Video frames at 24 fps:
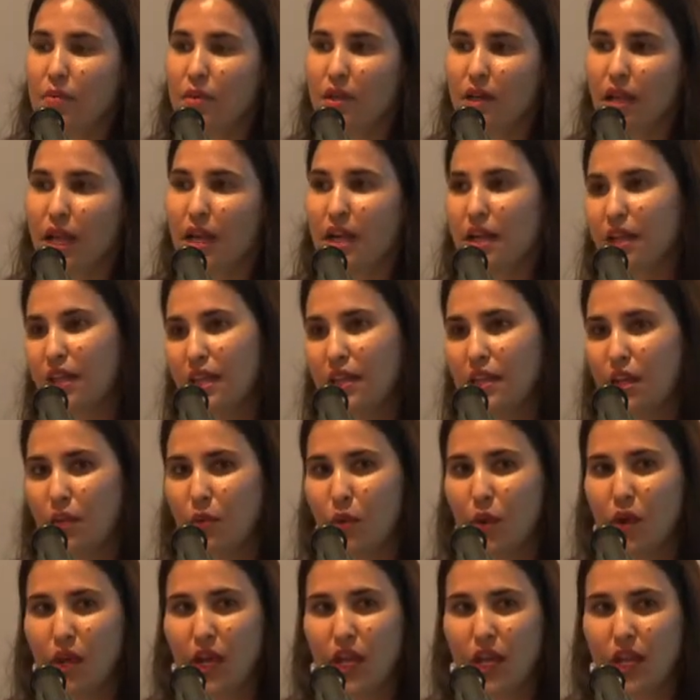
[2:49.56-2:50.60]
Luckily, there
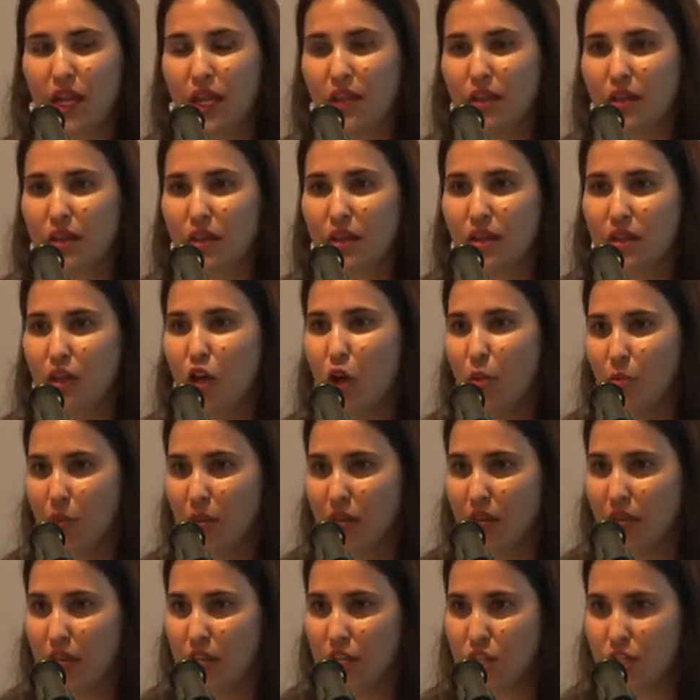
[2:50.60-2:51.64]
weren't any other
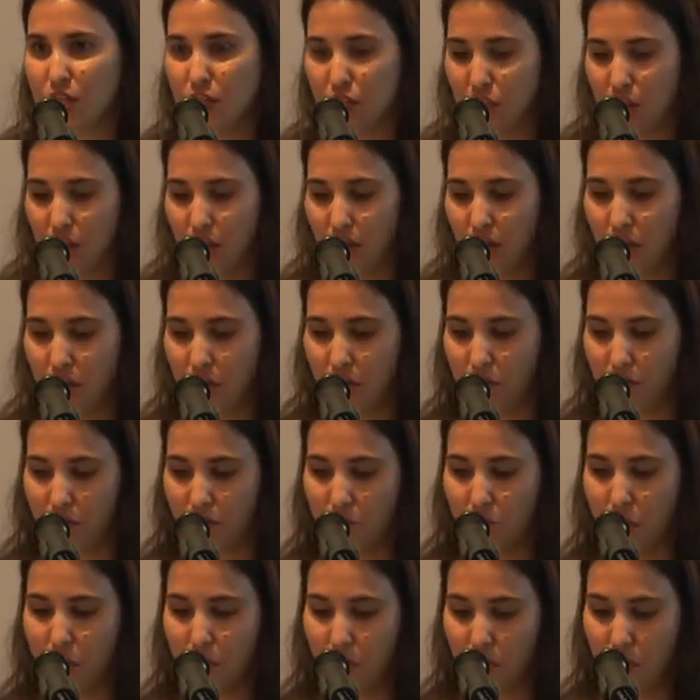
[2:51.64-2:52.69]
complications I had
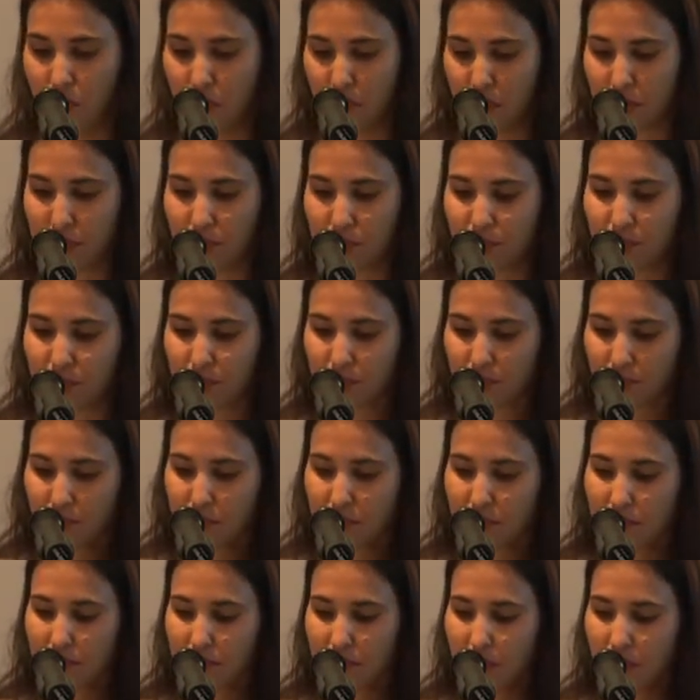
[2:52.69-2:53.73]
from her birth.
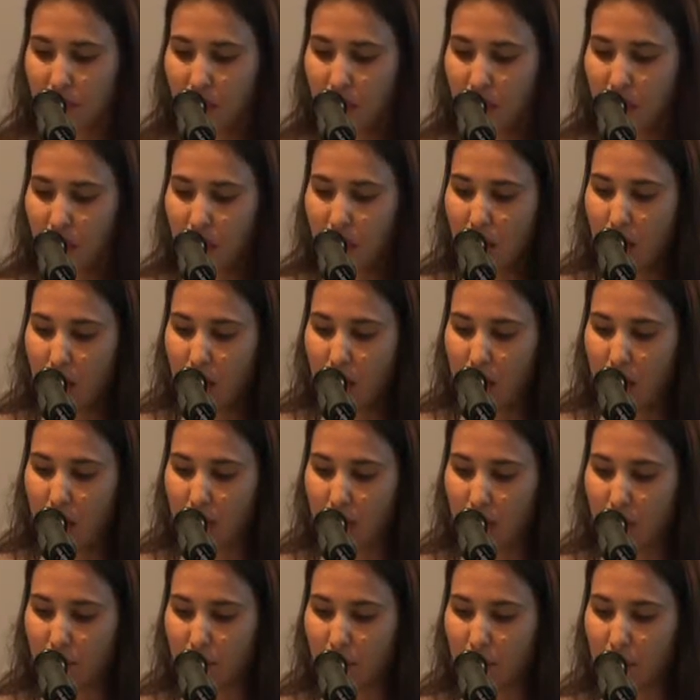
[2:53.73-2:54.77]

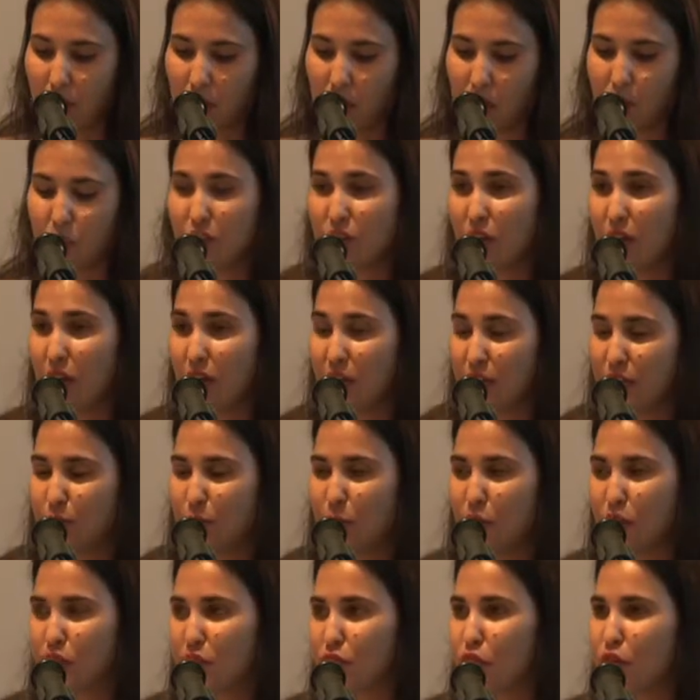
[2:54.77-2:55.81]
I also
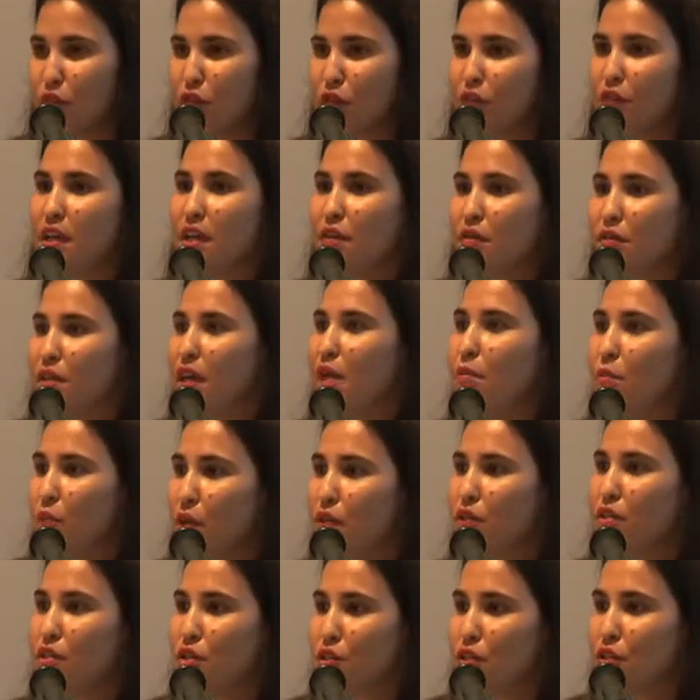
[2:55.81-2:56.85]
experienced a lot of fear in that
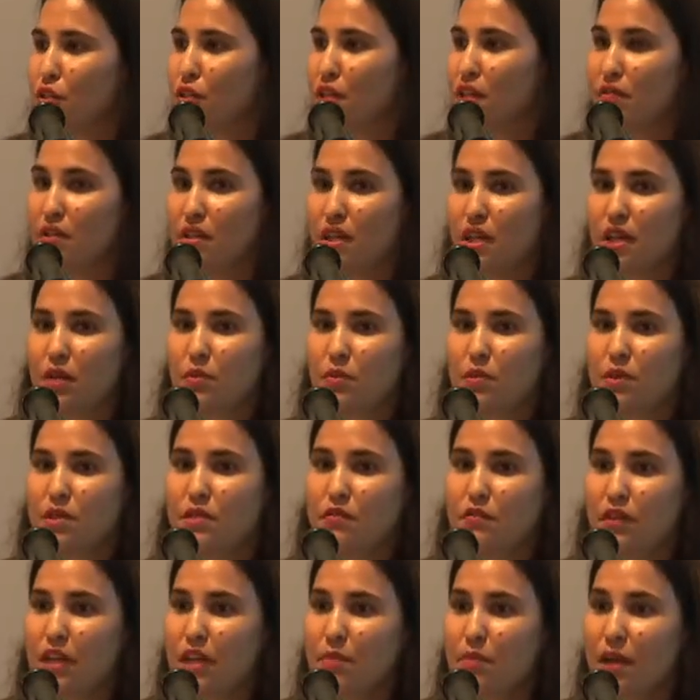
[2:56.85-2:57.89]
birth too, given that it was a
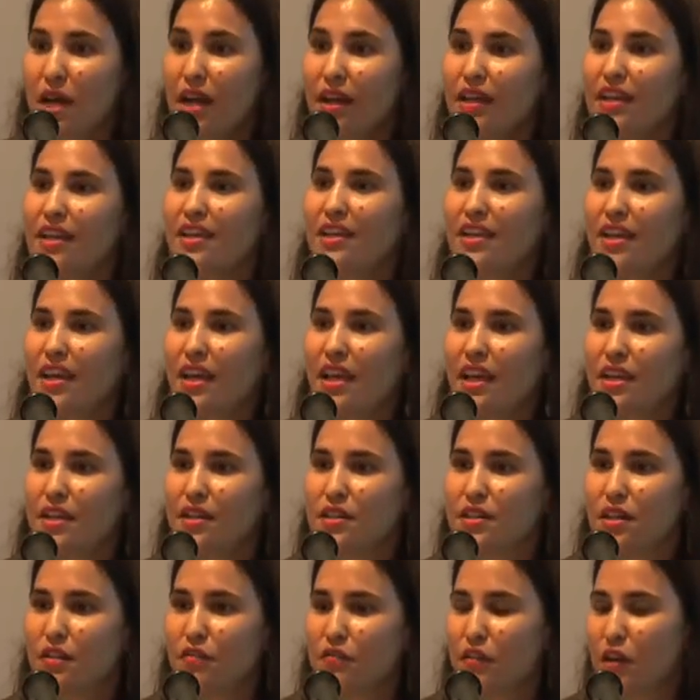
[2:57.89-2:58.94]
VBAC, and
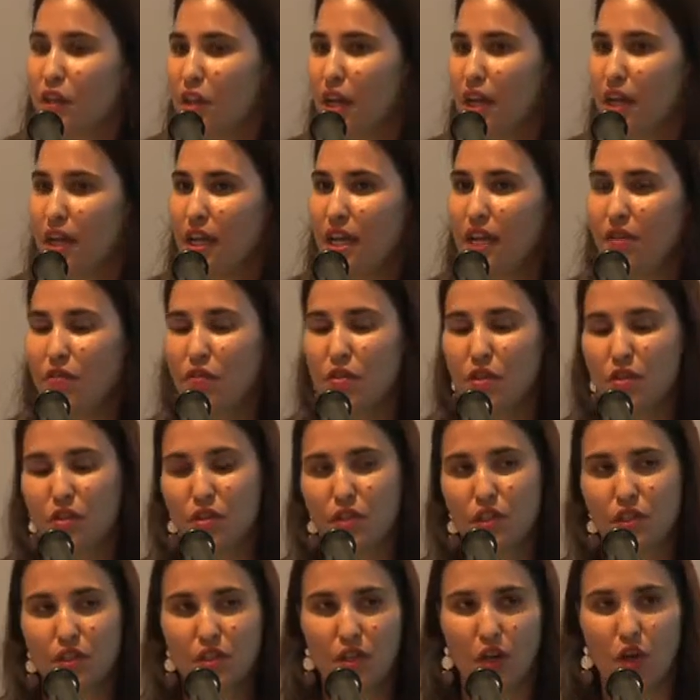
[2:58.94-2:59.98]
I felt like even though
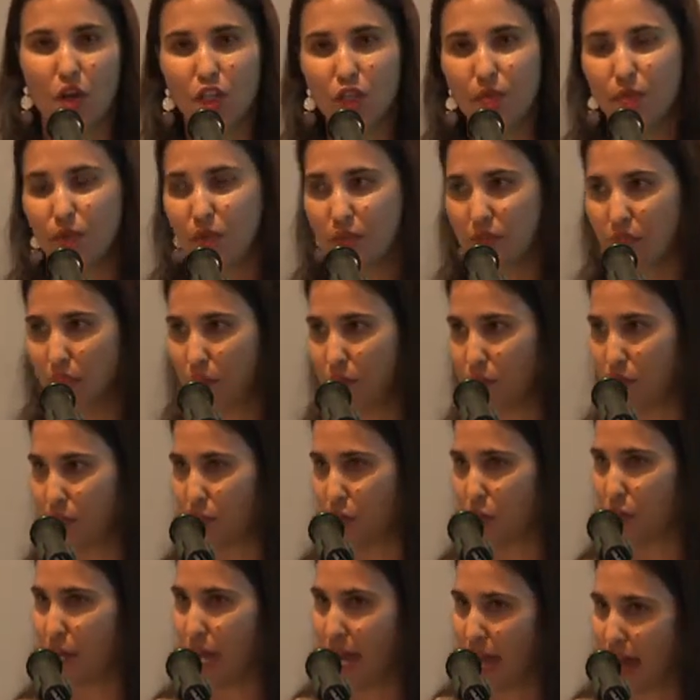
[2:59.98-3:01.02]
the hospital said it was
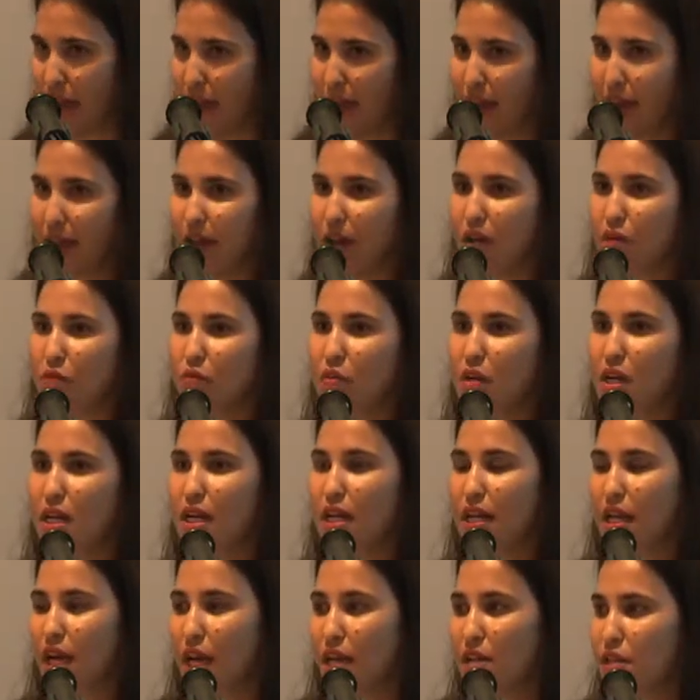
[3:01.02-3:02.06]
okay, I
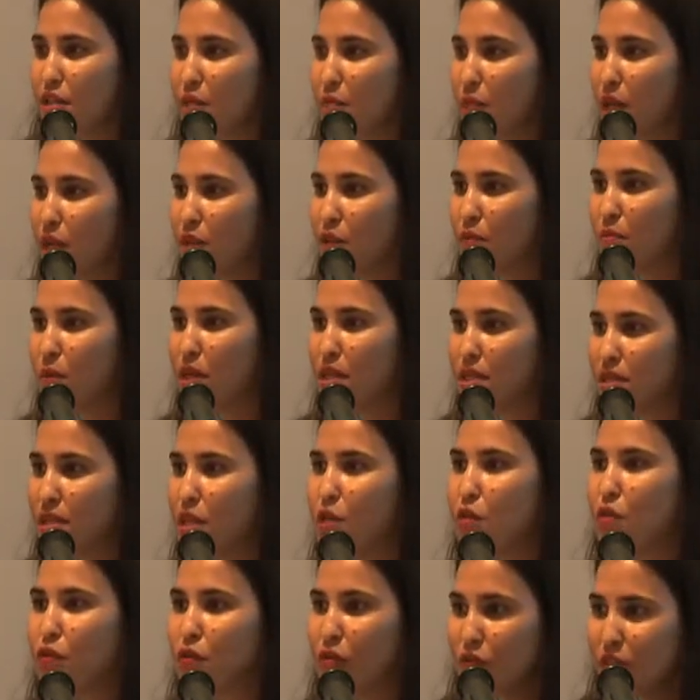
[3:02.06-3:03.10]
really had to depend on
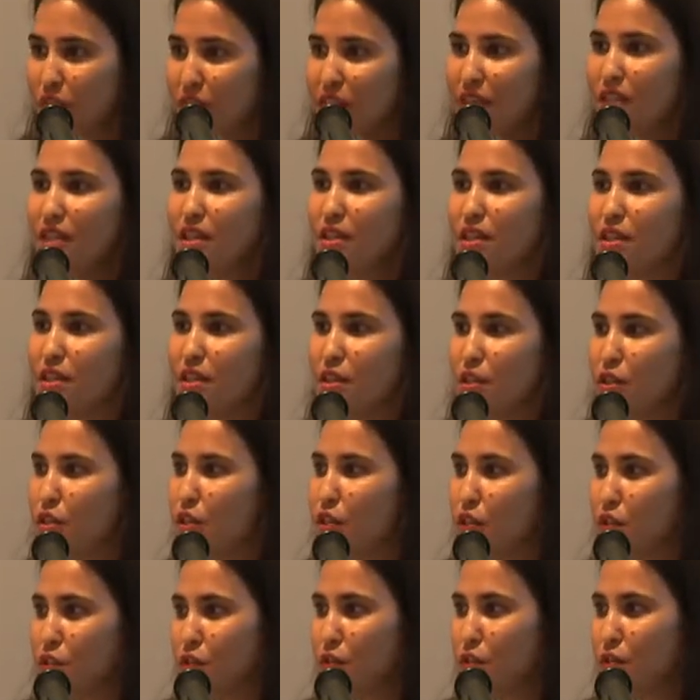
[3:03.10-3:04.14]
myself
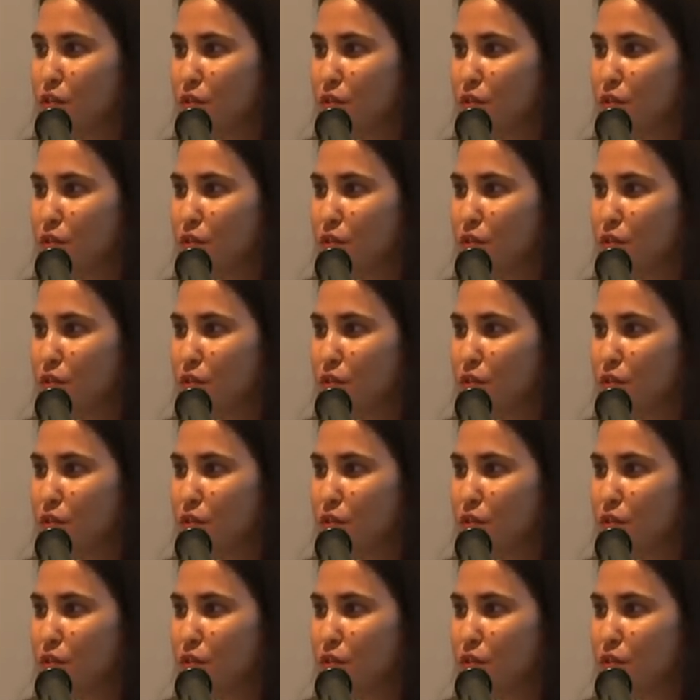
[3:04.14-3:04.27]
to